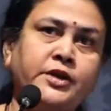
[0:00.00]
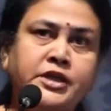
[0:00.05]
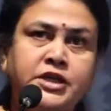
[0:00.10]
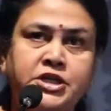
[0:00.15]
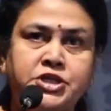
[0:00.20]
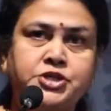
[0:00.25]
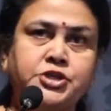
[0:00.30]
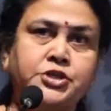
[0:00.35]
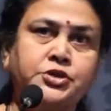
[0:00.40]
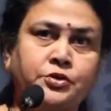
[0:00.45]

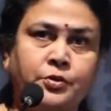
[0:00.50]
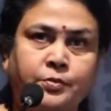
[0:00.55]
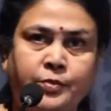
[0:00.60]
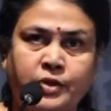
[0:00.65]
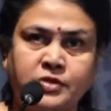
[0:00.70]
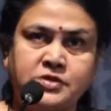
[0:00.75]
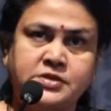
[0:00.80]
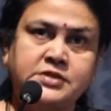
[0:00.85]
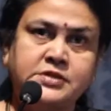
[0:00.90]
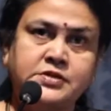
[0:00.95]
initiate your
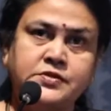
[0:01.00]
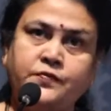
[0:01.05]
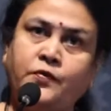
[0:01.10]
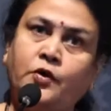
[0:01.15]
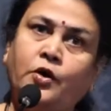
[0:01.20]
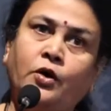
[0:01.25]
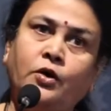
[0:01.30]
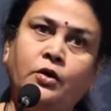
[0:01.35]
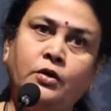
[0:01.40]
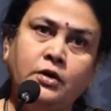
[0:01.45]
process
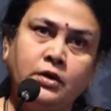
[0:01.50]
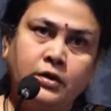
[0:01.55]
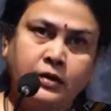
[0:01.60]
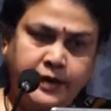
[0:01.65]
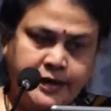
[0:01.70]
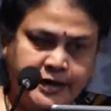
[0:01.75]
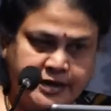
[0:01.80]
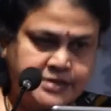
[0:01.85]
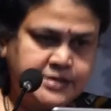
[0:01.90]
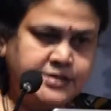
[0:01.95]
for
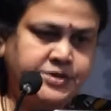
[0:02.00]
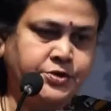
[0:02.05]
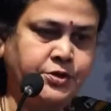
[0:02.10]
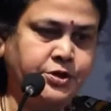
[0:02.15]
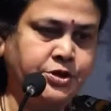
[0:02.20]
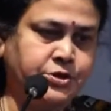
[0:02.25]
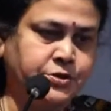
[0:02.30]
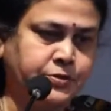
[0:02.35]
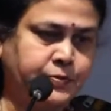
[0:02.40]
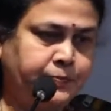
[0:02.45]

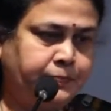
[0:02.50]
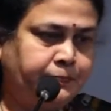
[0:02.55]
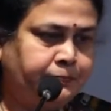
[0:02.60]
registration.